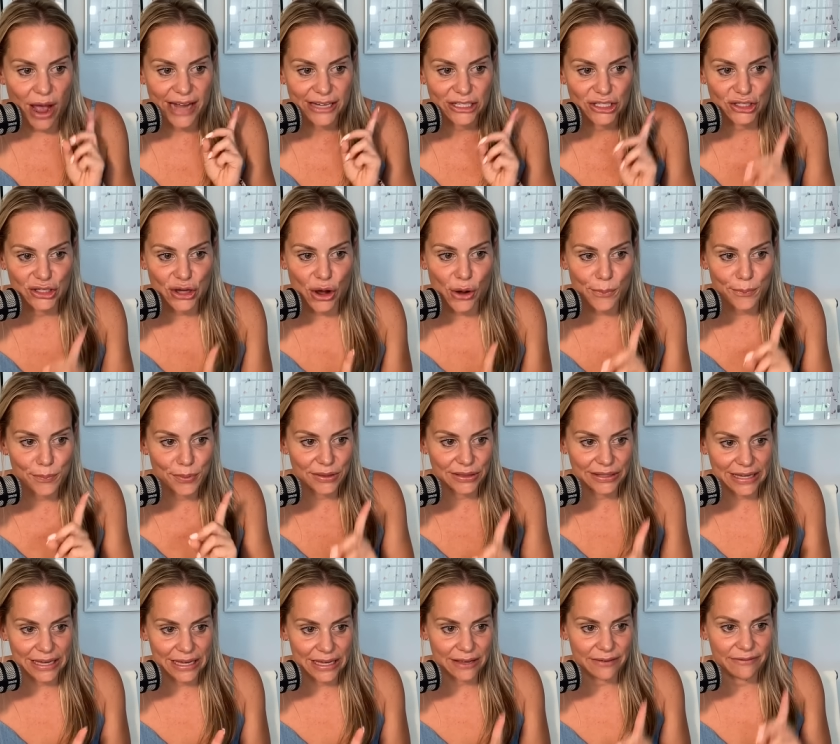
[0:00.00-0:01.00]
I don't
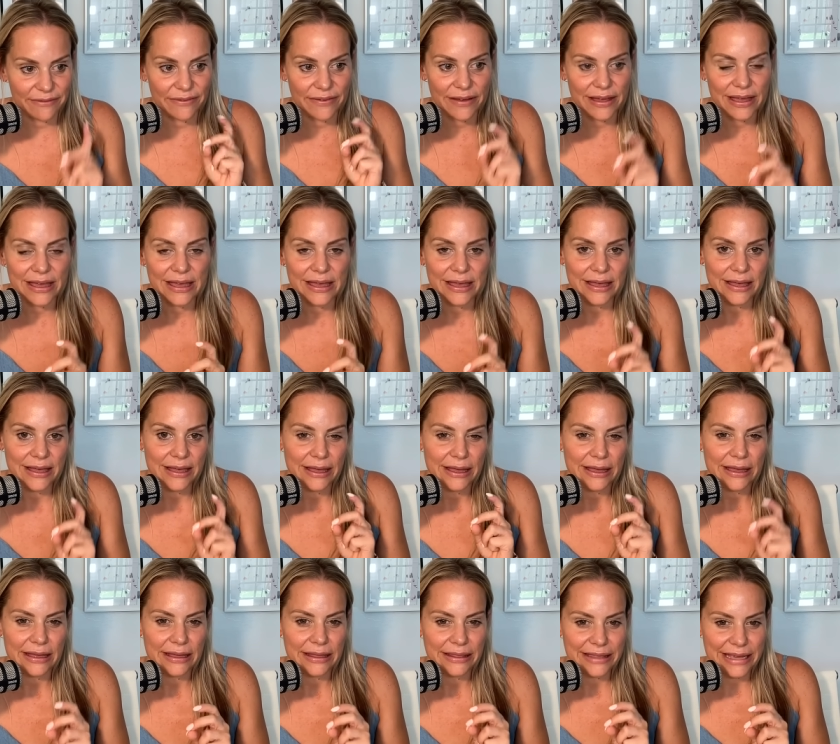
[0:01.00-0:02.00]
believe
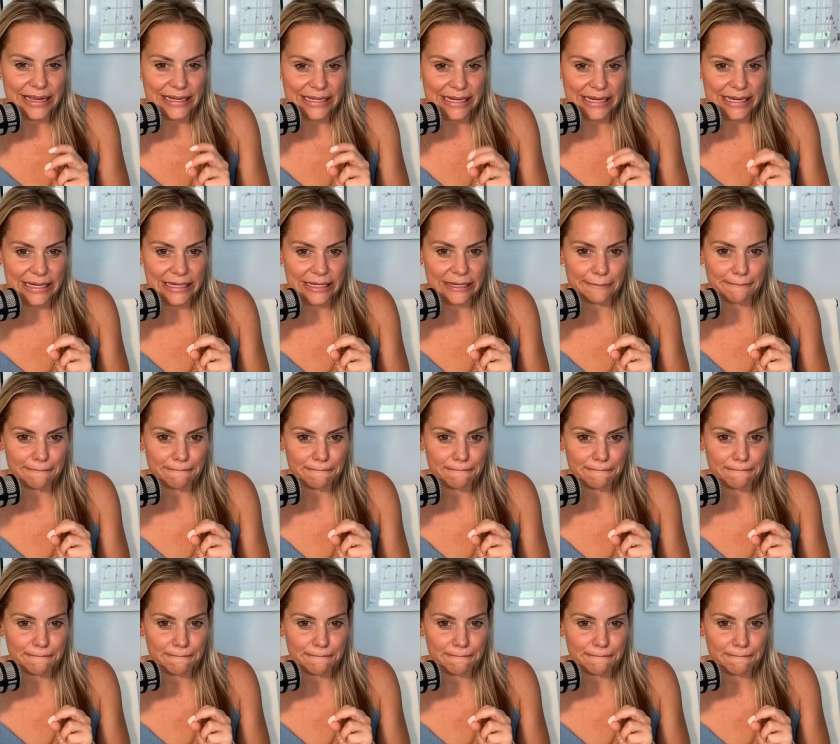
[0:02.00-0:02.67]
they did.